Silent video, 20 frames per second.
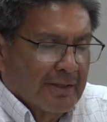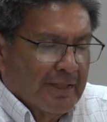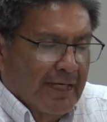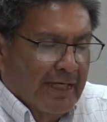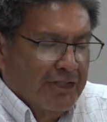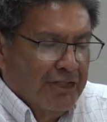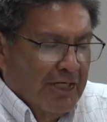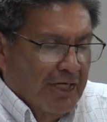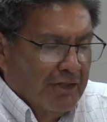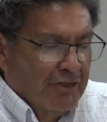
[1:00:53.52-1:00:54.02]

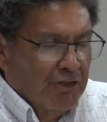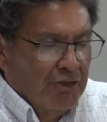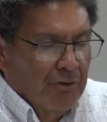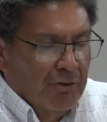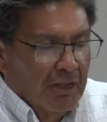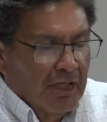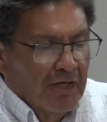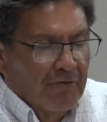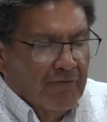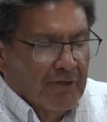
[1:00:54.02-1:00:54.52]
and yet you
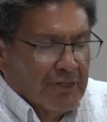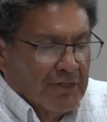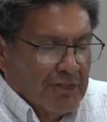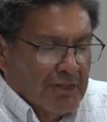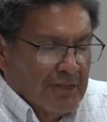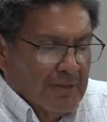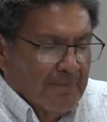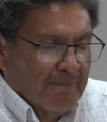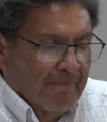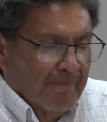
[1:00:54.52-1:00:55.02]
love
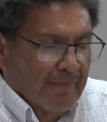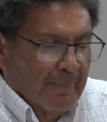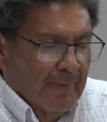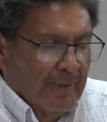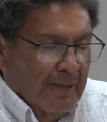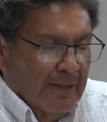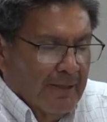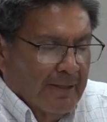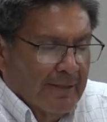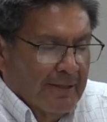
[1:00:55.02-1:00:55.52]
us
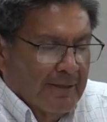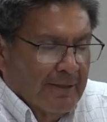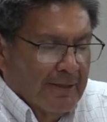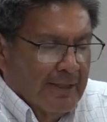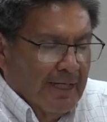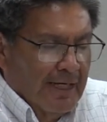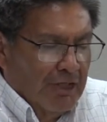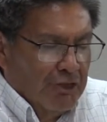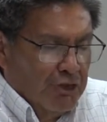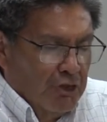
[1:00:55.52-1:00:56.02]

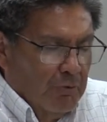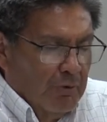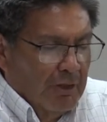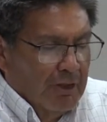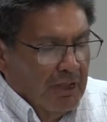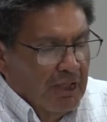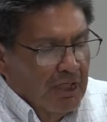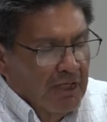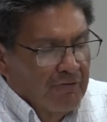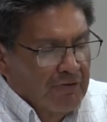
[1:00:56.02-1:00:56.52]
as you would
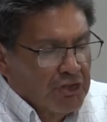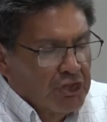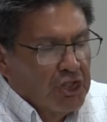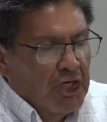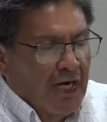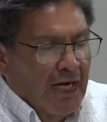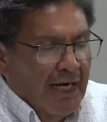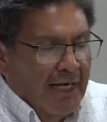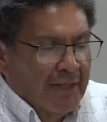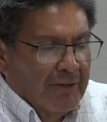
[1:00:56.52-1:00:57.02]
love a
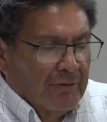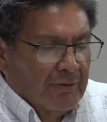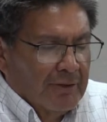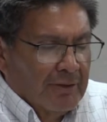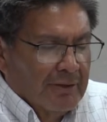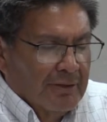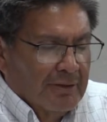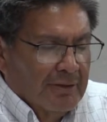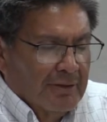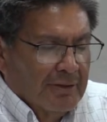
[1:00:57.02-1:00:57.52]
child,
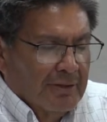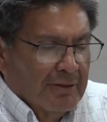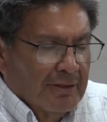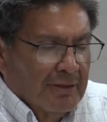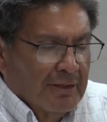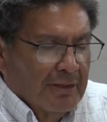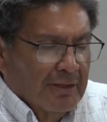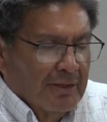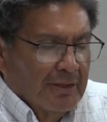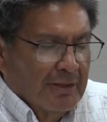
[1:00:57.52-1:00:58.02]

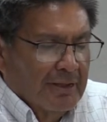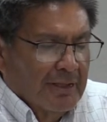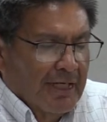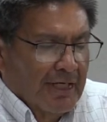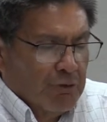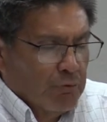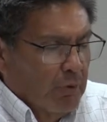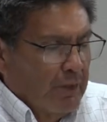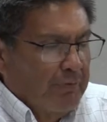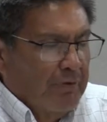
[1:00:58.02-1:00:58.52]

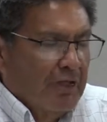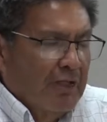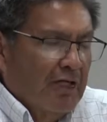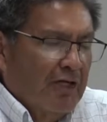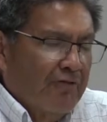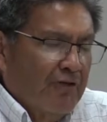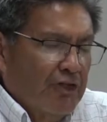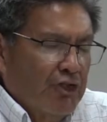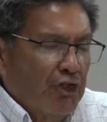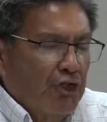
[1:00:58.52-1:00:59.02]
as we would
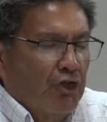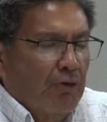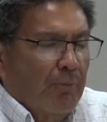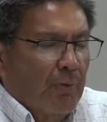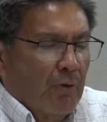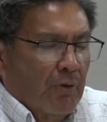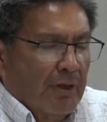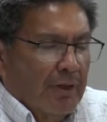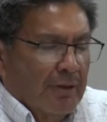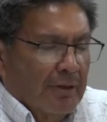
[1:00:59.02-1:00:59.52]
love a
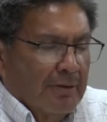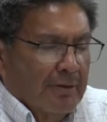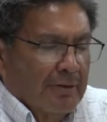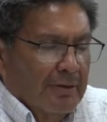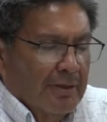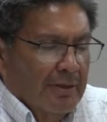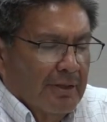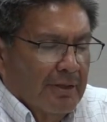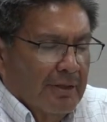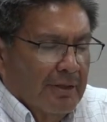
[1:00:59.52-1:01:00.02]
newborn,
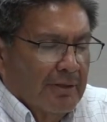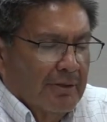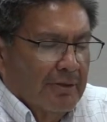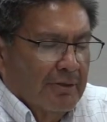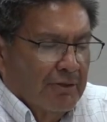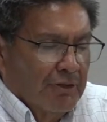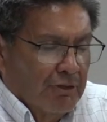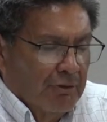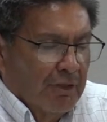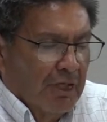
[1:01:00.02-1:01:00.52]

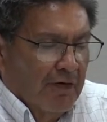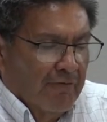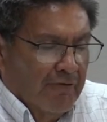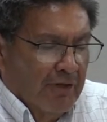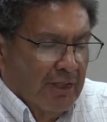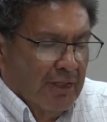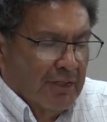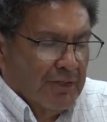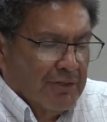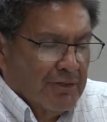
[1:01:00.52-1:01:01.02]
you love
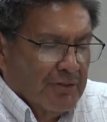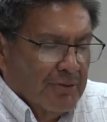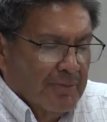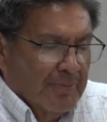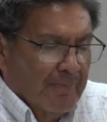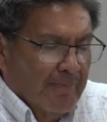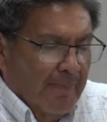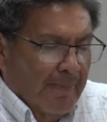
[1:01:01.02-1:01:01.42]
us.